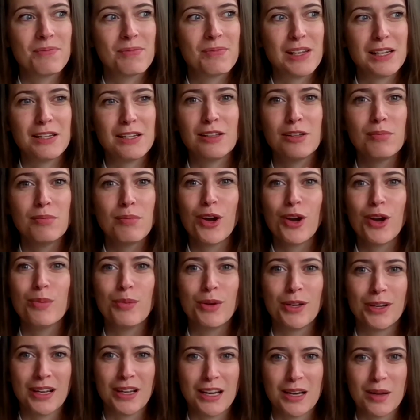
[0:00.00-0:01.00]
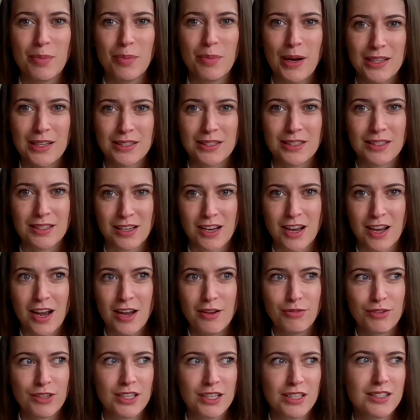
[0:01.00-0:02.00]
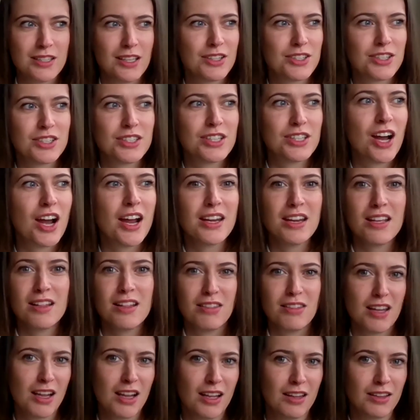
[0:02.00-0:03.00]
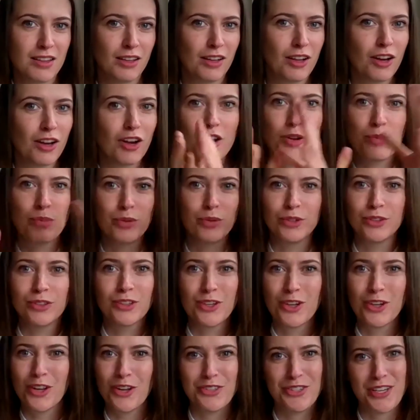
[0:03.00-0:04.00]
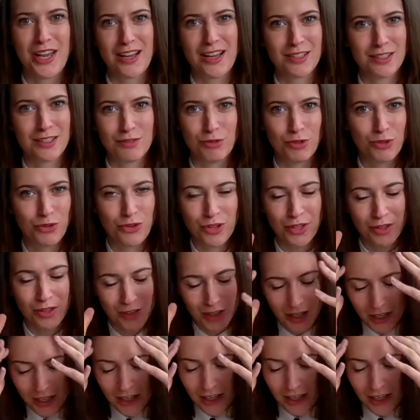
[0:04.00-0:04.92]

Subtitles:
little moment in a person's life, and it's such a tiny thing in the global context of all the